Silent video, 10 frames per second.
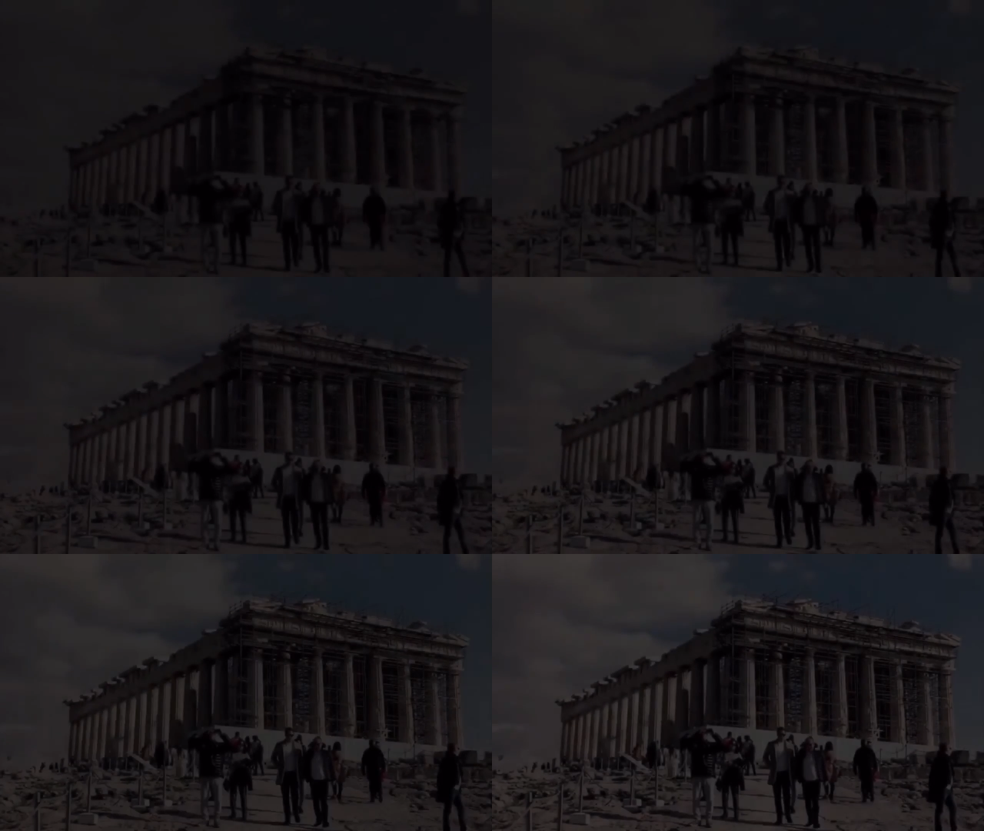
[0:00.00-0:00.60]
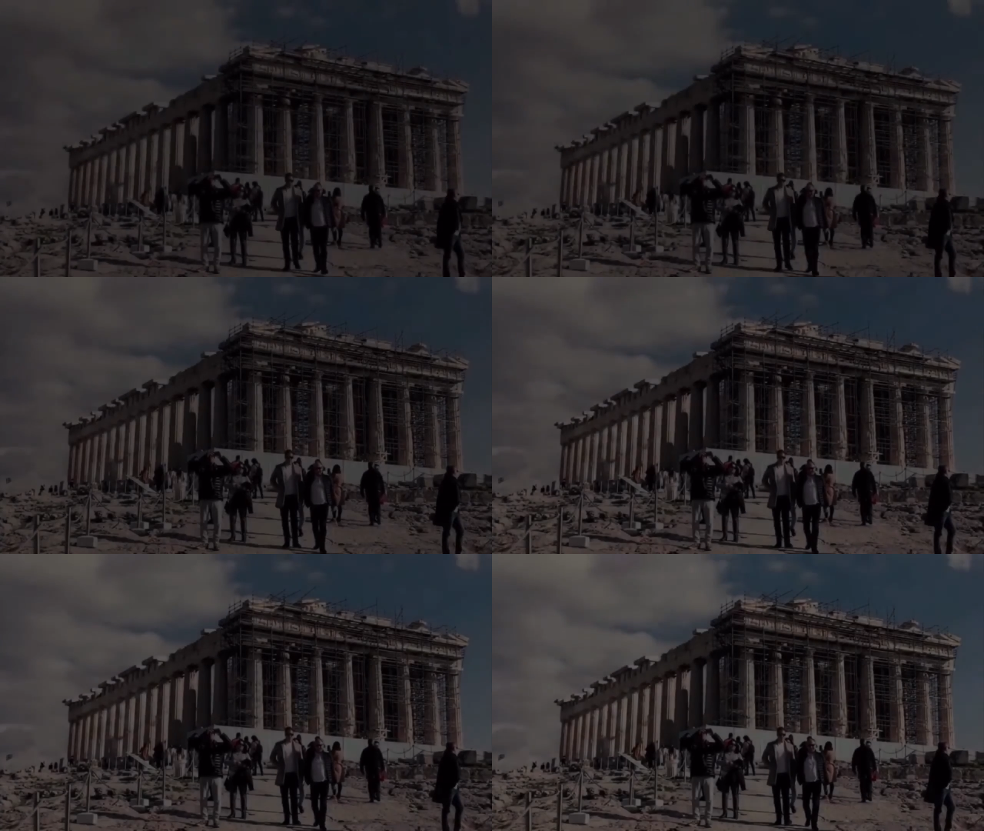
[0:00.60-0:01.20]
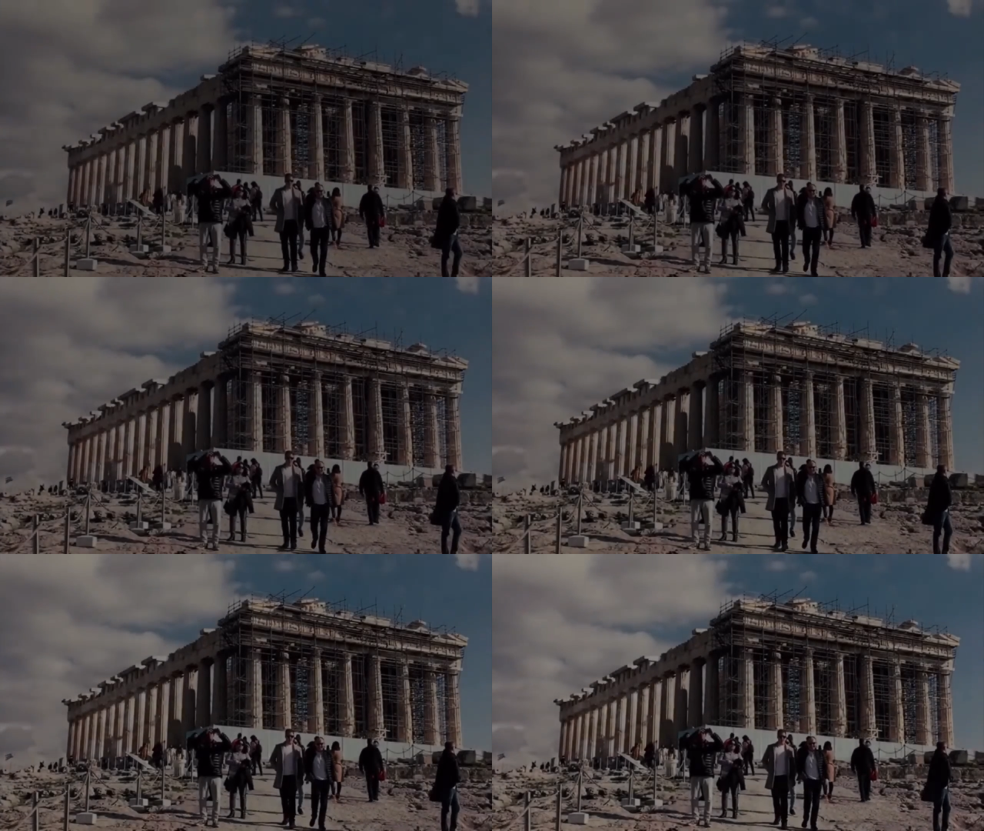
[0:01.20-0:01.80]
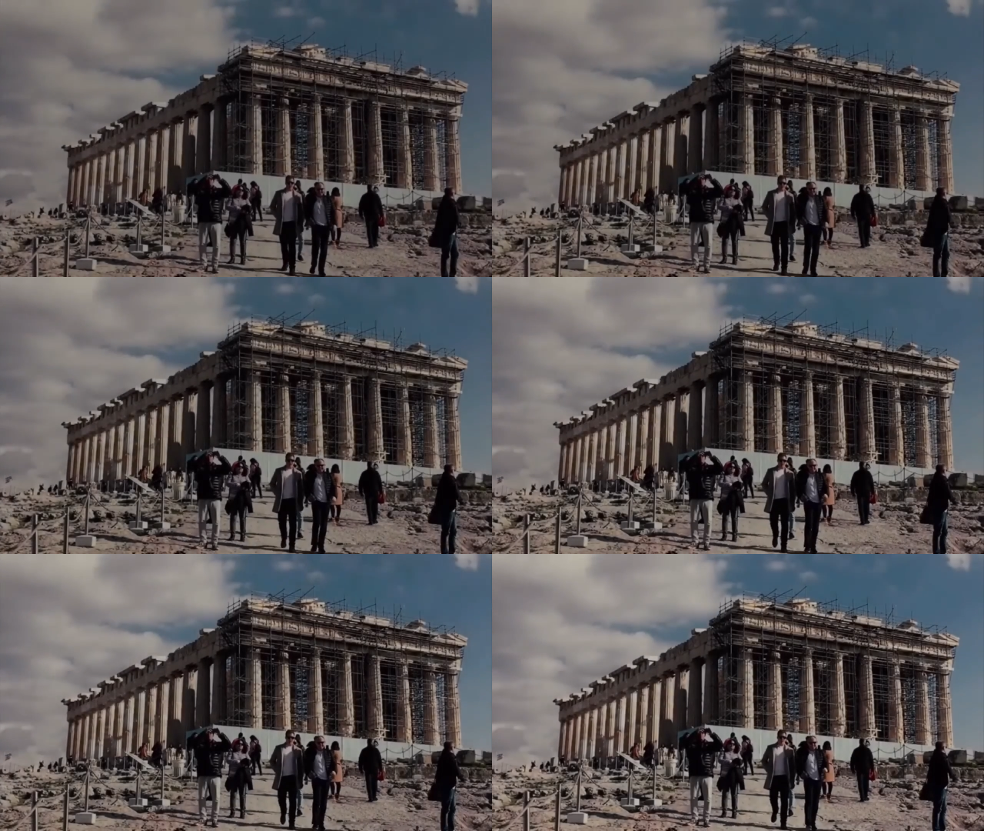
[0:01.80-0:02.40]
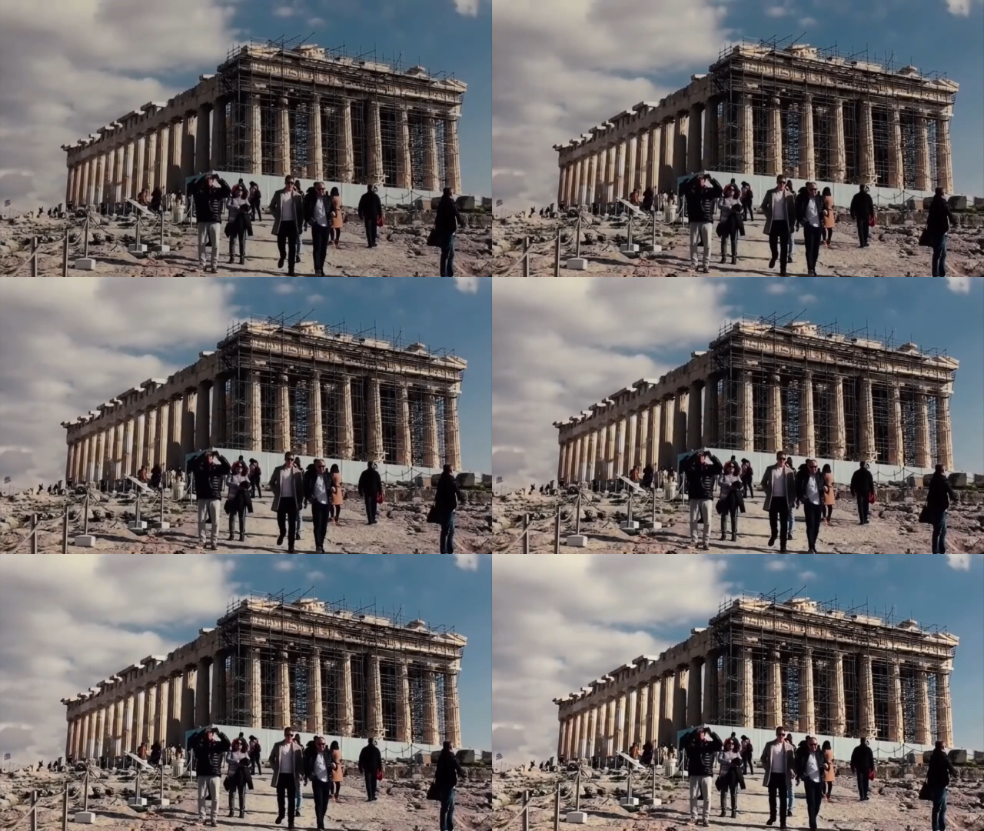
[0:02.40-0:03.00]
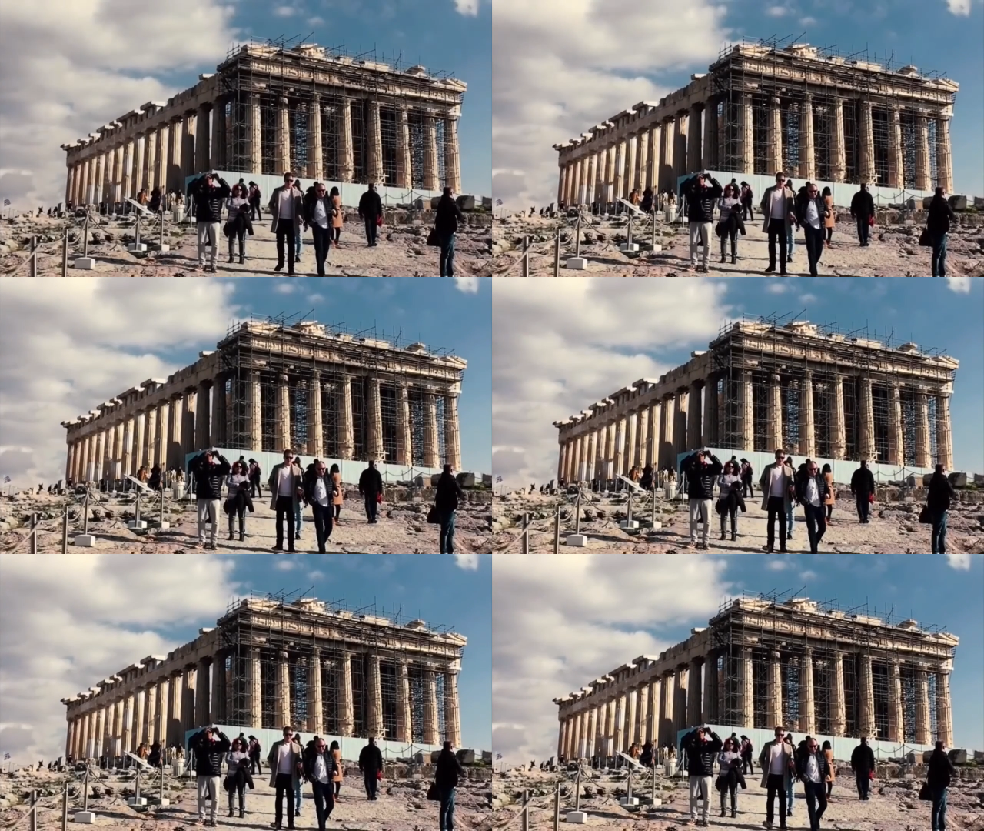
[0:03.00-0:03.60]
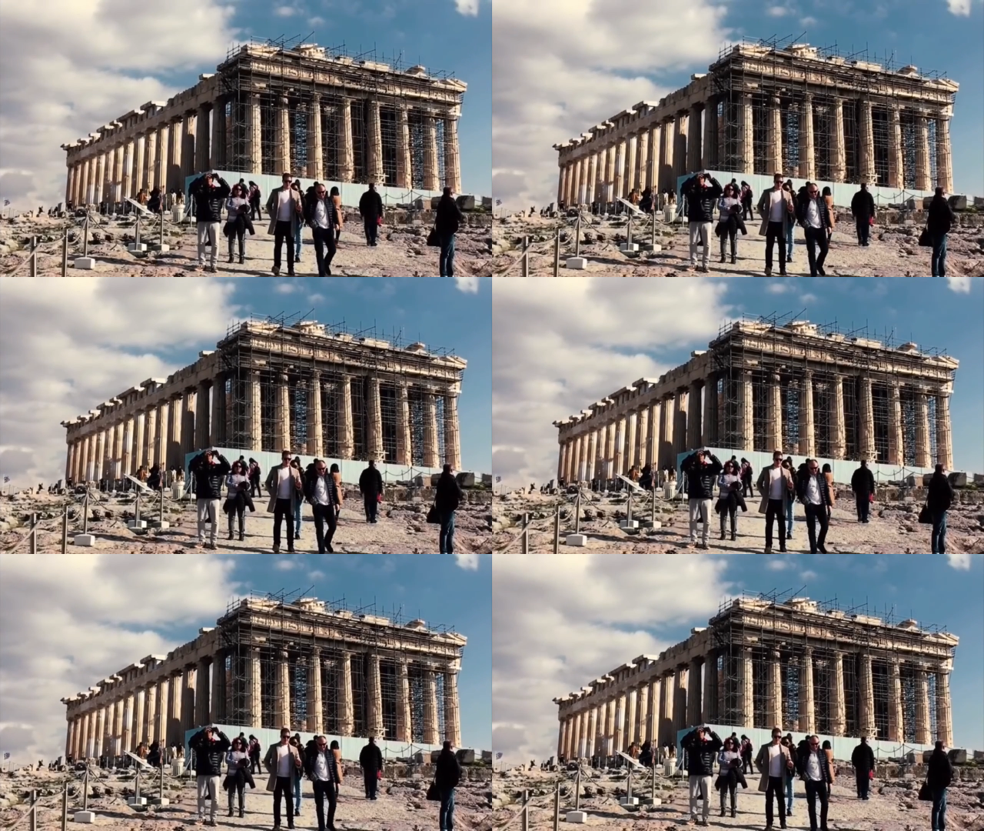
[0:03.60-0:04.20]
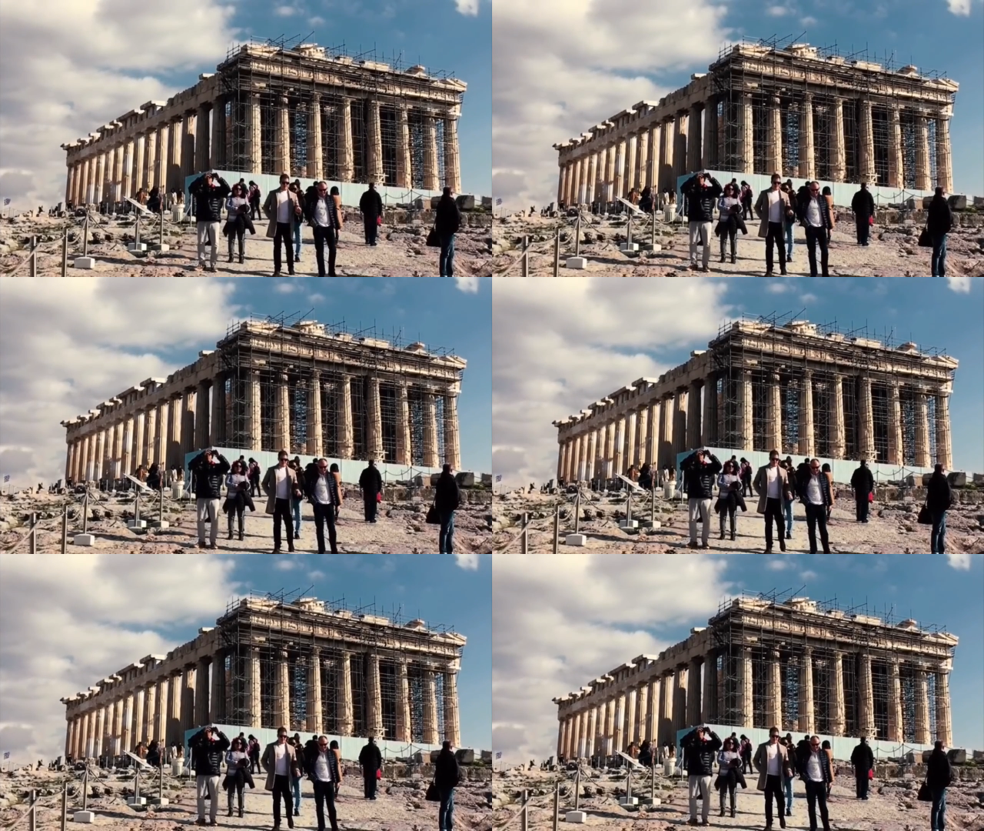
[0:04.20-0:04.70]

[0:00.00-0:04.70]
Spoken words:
No face is visible, so there are no lips to read.